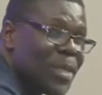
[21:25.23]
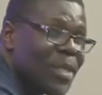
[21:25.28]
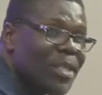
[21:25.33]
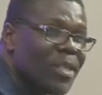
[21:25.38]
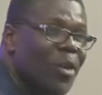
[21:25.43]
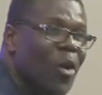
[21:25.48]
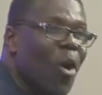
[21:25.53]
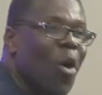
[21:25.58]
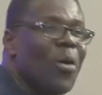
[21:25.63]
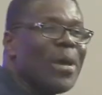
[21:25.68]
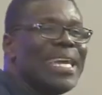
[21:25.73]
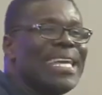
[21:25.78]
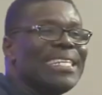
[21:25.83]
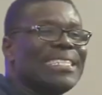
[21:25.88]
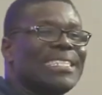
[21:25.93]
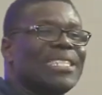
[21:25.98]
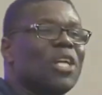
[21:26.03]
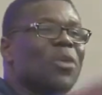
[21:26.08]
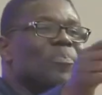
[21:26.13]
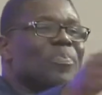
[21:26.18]
Oh, he's
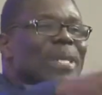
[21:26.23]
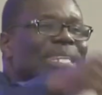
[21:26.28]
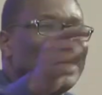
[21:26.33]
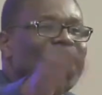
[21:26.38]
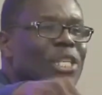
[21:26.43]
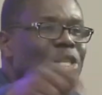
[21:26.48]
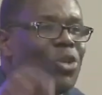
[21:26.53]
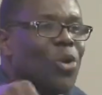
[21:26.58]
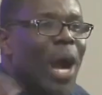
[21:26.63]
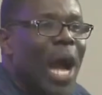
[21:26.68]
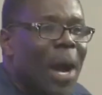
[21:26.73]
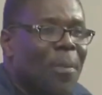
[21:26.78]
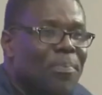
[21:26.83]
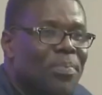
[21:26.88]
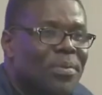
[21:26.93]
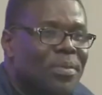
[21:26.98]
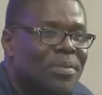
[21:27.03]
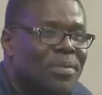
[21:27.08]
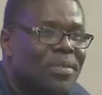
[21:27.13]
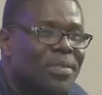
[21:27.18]
still building you
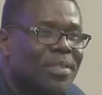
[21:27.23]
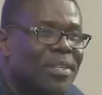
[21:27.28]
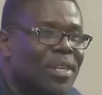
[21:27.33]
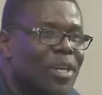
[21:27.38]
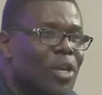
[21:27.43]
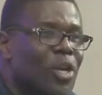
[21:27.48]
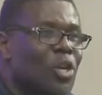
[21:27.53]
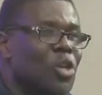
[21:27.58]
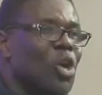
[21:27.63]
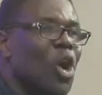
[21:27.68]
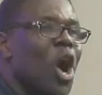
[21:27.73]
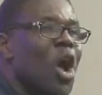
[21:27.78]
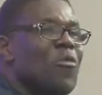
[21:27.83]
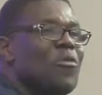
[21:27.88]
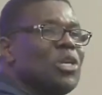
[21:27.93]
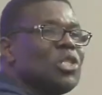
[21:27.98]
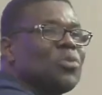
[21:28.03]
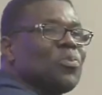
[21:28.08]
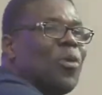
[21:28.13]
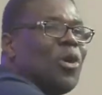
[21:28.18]
up. Your
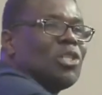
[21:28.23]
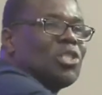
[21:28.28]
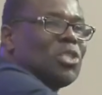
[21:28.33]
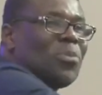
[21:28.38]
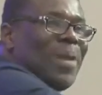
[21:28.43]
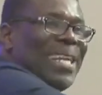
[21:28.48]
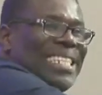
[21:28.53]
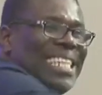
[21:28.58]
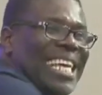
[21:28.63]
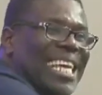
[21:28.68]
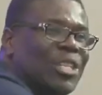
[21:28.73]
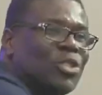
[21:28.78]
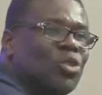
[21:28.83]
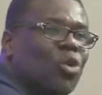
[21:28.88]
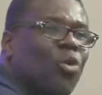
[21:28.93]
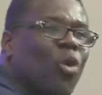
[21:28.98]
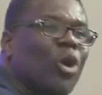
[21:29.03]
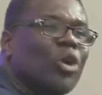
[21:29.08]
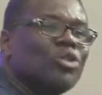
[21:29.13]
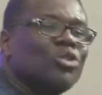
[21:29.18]
responsibility is to
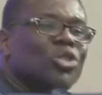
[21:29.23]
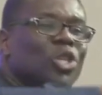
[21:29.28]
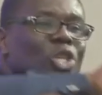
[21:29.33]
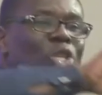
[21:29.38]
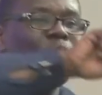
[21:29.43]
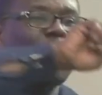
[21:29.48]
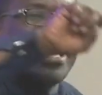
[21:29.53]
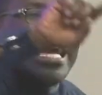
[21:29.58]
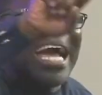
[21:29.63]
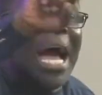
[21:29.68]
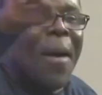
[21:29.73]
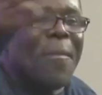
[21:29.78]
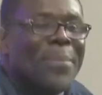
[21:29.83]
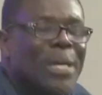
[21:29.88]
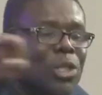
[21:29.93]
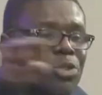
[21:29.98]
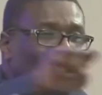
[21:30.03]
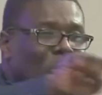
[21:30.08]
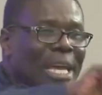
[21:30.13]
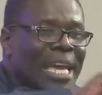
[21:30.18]
continue
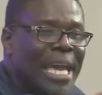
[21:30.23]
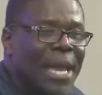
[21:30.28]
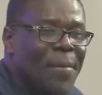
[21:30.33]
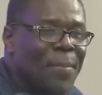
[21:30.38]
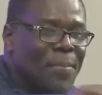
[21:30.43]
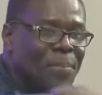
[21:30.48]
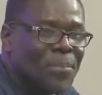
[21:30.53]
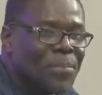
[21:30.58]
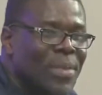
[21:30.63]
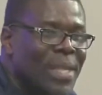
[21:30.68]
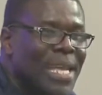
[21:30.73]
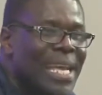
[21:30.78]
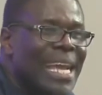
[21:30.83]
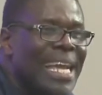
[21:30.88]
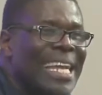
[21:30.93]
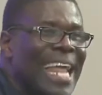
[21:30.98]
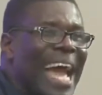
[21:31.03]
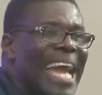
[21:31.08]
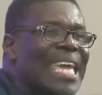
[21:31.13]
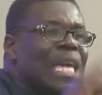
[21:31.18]
coming to him,
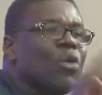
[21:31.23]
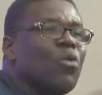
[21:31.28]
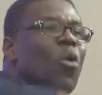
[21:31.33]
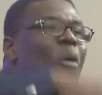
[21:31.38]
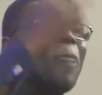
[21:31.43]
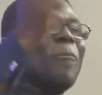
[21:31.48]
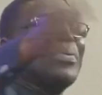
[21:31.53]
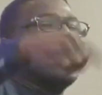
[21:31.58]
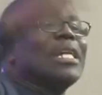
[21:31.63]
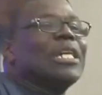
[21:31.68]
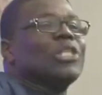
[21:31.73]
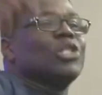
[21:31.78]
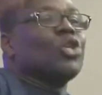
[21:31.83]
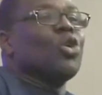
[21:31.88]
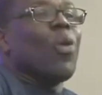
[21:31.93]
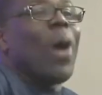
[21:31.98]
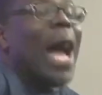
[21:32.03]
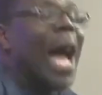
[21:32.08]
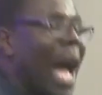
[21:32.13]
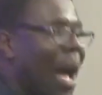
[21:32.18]
that he will build
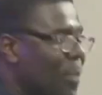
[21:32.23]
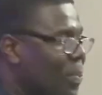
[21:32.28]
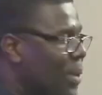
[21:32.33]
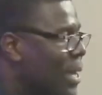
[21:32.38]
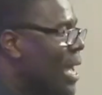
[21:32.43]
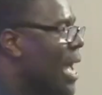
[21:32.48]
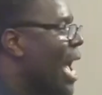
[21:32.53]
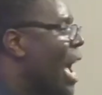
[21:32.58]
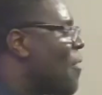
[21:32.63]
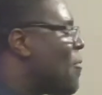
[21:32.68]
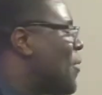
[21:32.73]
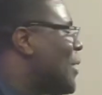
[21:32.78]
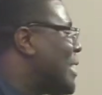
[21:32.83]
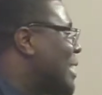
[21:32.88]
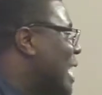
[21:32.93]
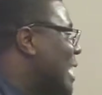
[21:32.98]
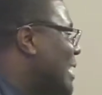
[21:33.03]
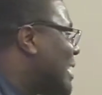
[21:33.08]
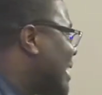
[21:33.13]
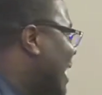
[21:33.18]
you up.
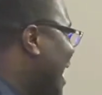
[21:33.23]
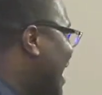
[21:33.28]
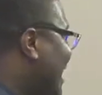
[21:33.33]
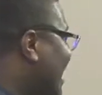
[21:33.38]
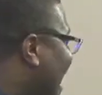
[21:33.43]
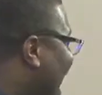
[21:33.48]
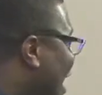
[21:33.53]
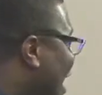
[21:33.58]
Ephesians says that